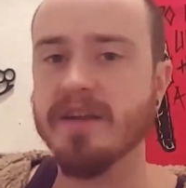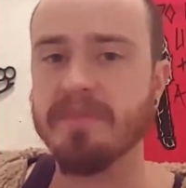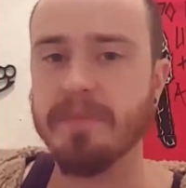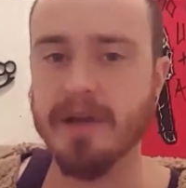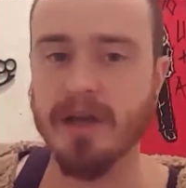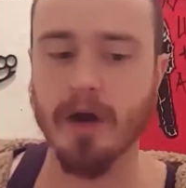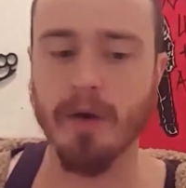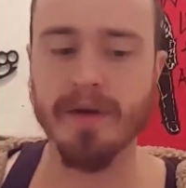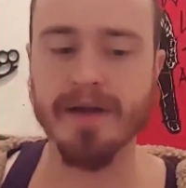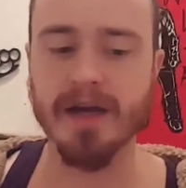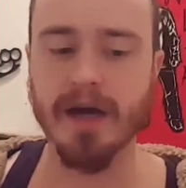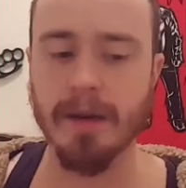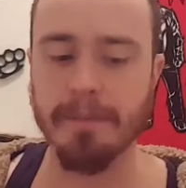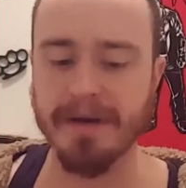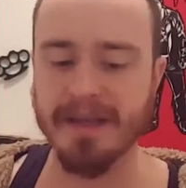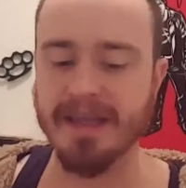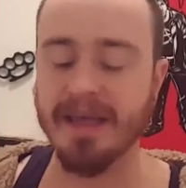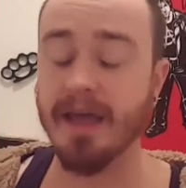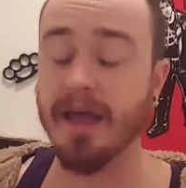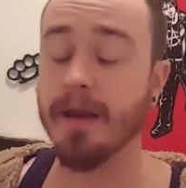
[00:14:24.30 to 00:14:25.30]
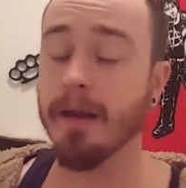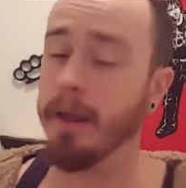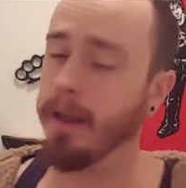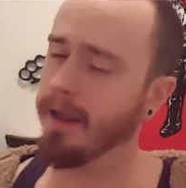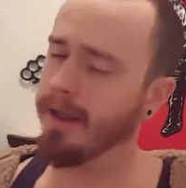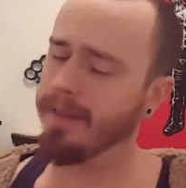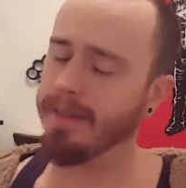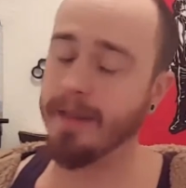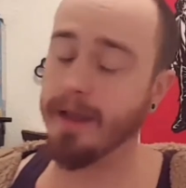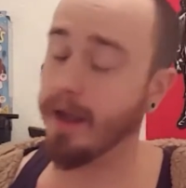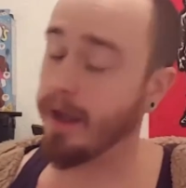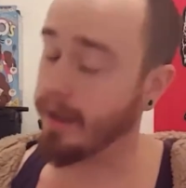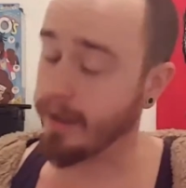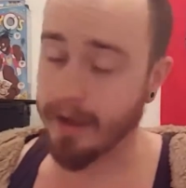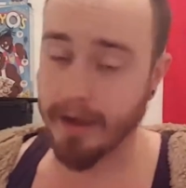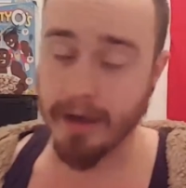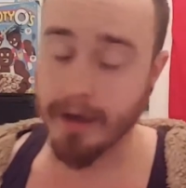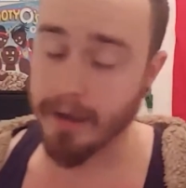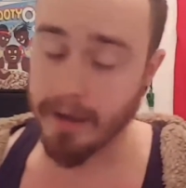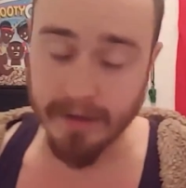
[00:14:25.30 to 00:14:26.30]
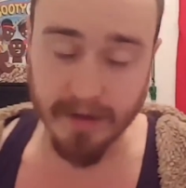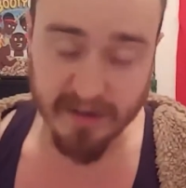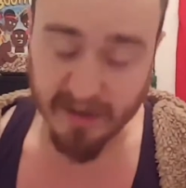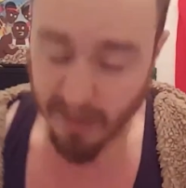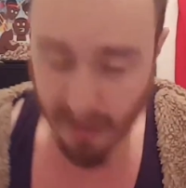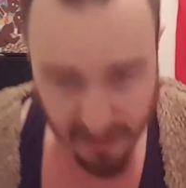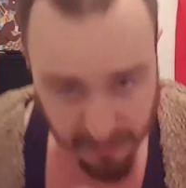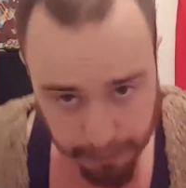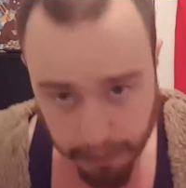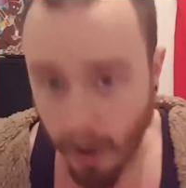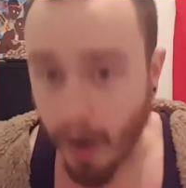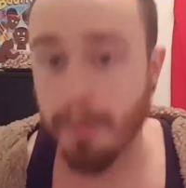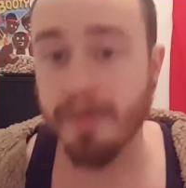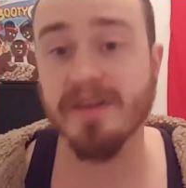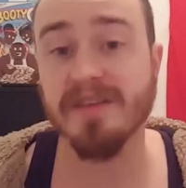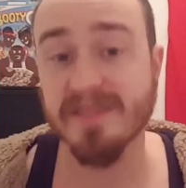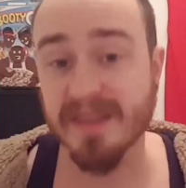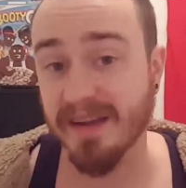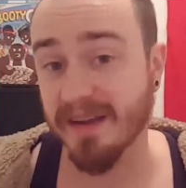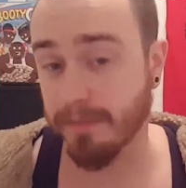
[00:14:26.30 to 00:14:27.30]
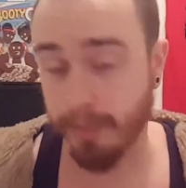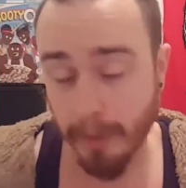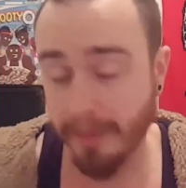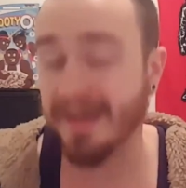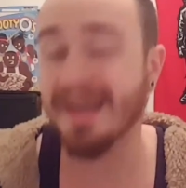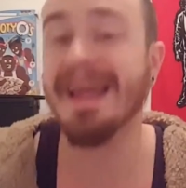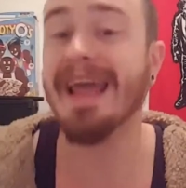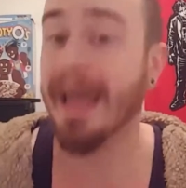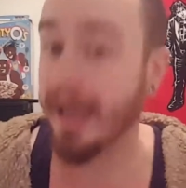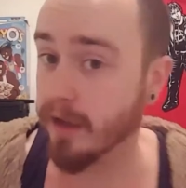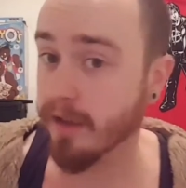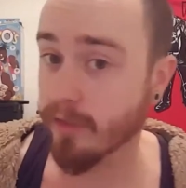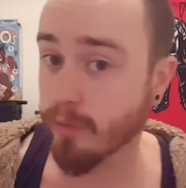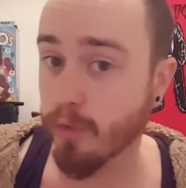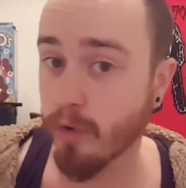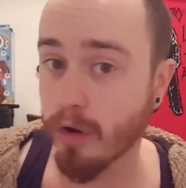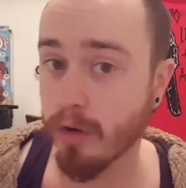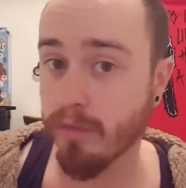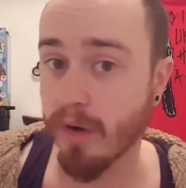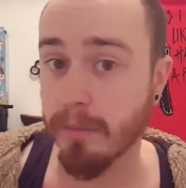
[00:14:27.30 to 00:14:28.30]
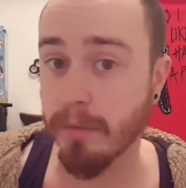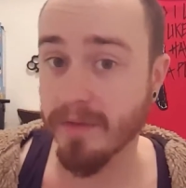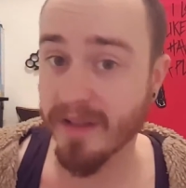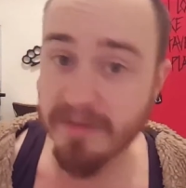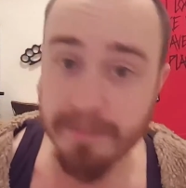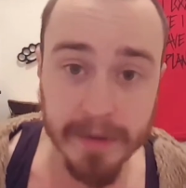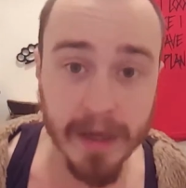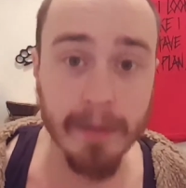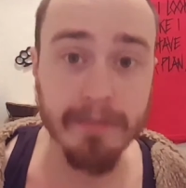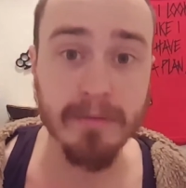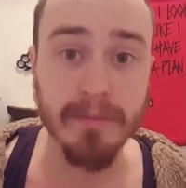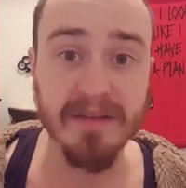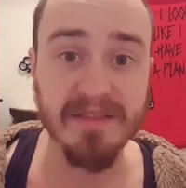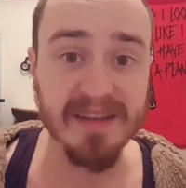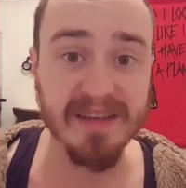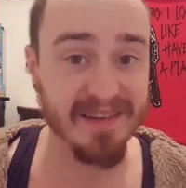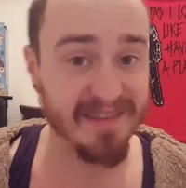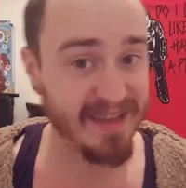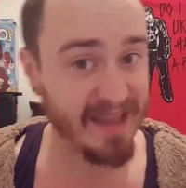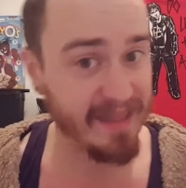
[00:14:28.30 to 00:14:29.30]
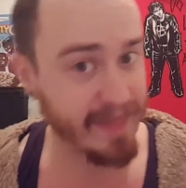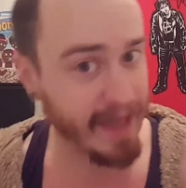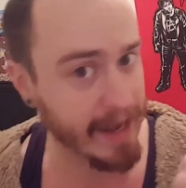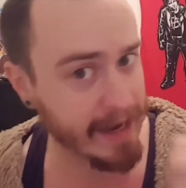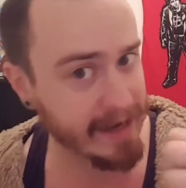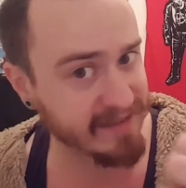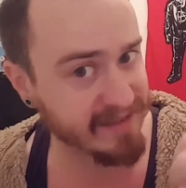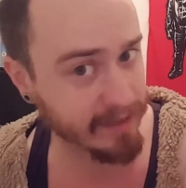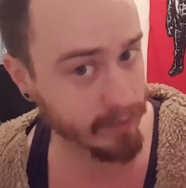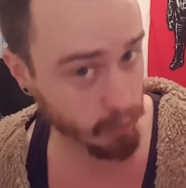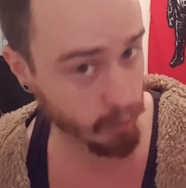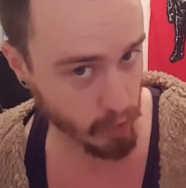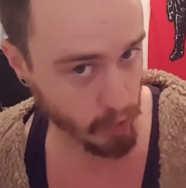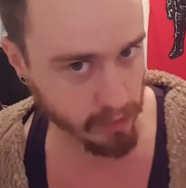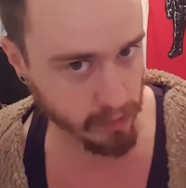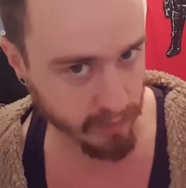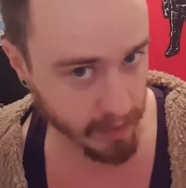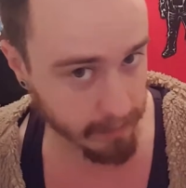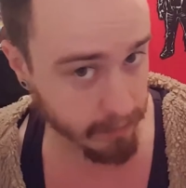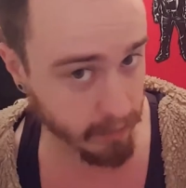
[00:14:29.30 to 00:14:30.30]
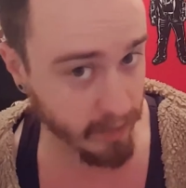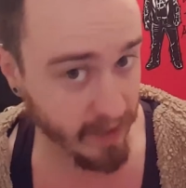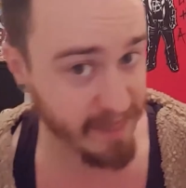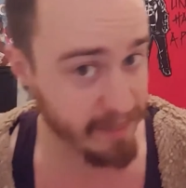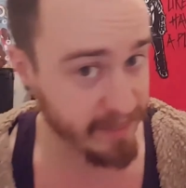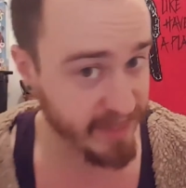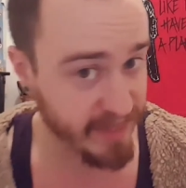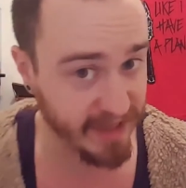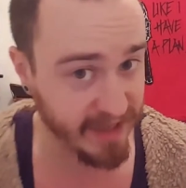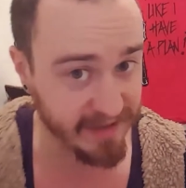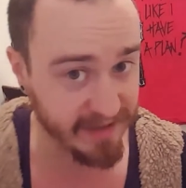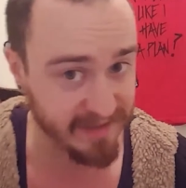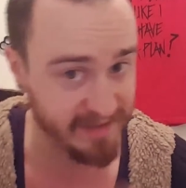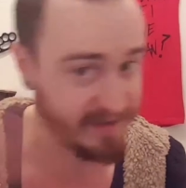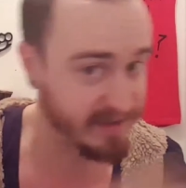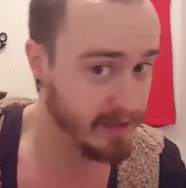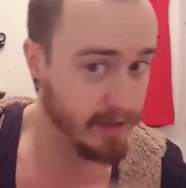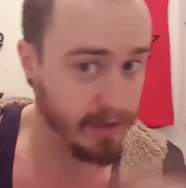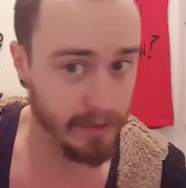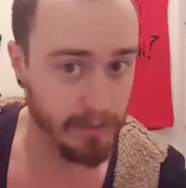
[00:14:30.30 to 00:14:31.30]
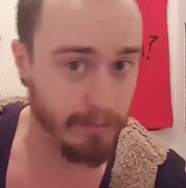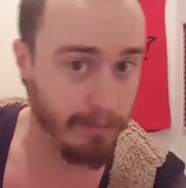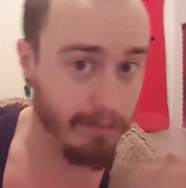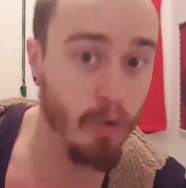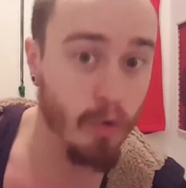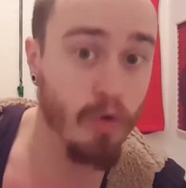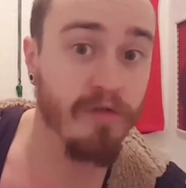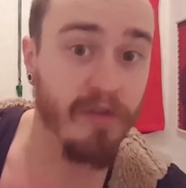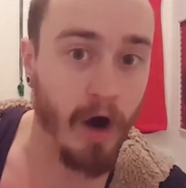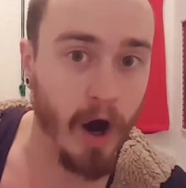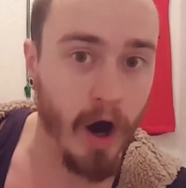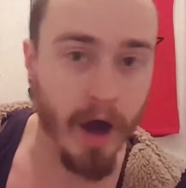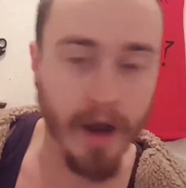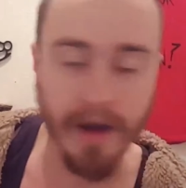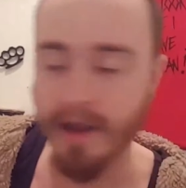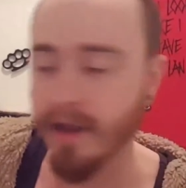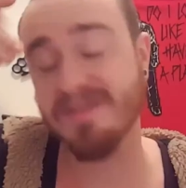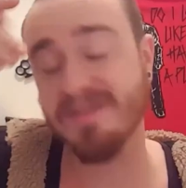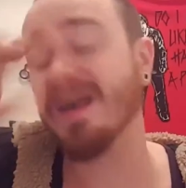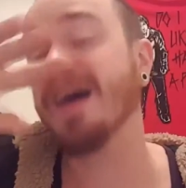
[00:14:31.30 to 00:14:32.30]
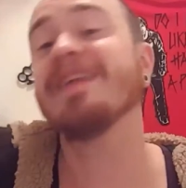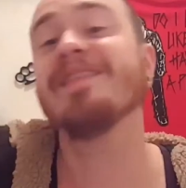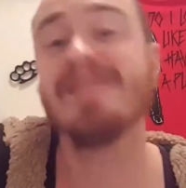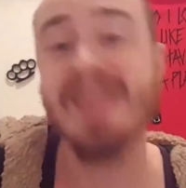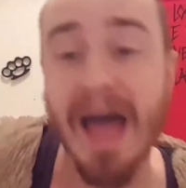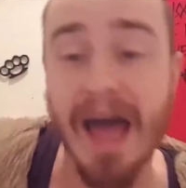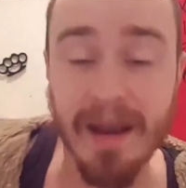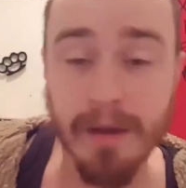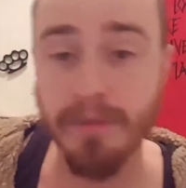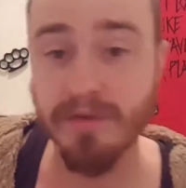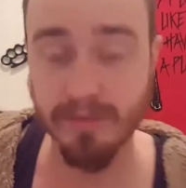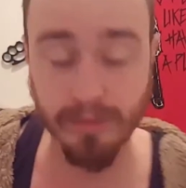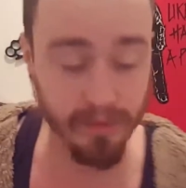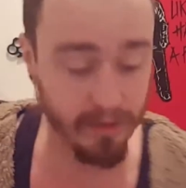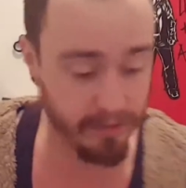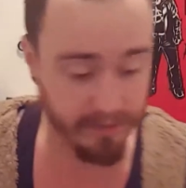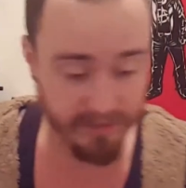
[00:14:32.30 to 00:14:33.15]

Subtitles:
that's been going on, but again, it's probably going to end at the Royal Rumble. Let's be optimistic and say that ends at the Royal Rumble and things move on. Besides that, it was